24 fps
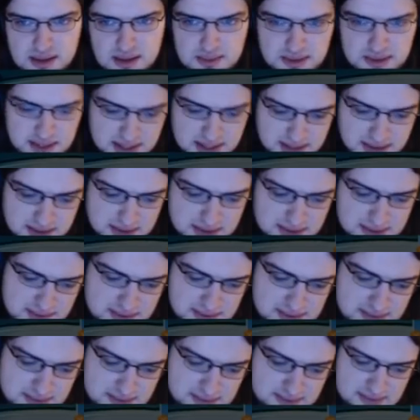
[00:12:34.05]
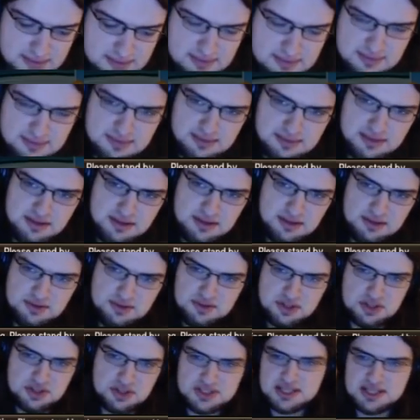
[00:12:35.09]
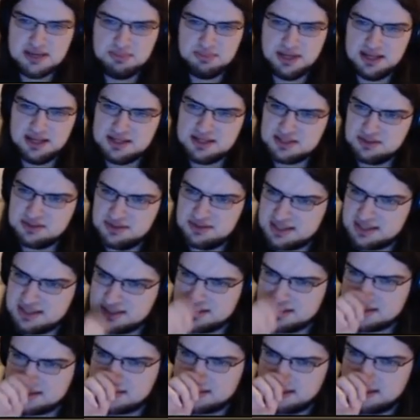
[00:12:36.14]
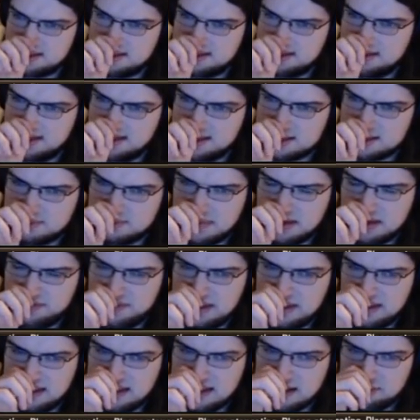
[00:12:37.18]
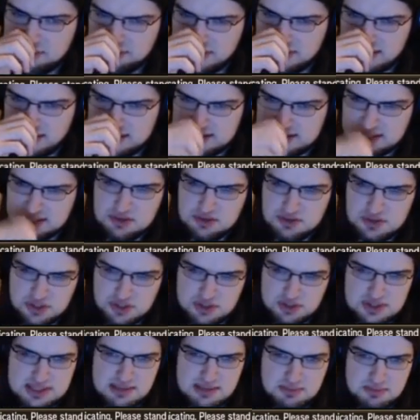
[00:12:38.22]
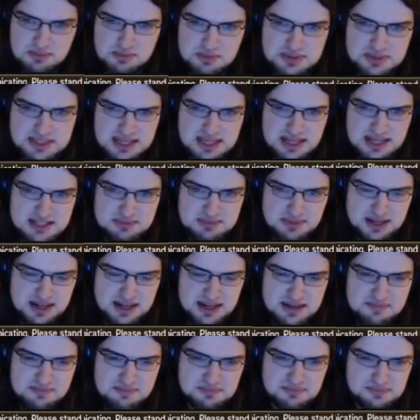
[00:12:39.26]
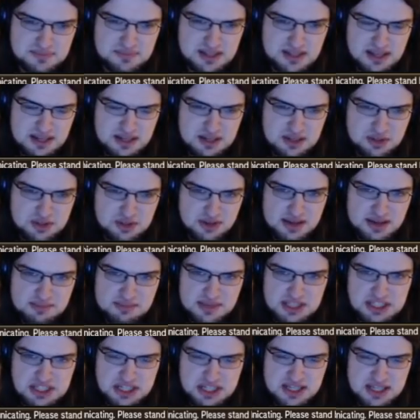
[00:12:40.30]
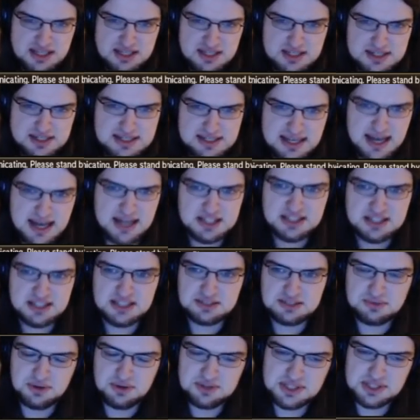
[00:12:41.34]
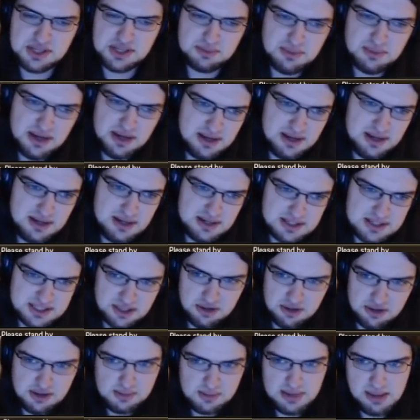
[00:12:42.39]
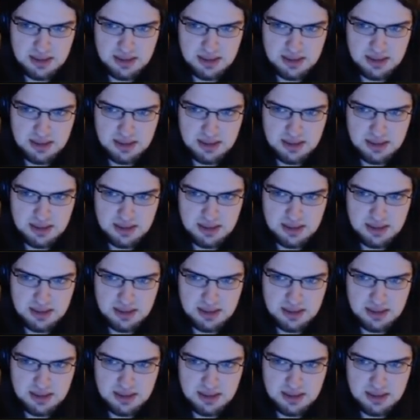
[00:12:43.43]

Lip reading: Like, you should see a Blastoise and expect Fake Out, right? So you should double protect, but I'm gonna try and be cheeky and just catch this Rotom so that my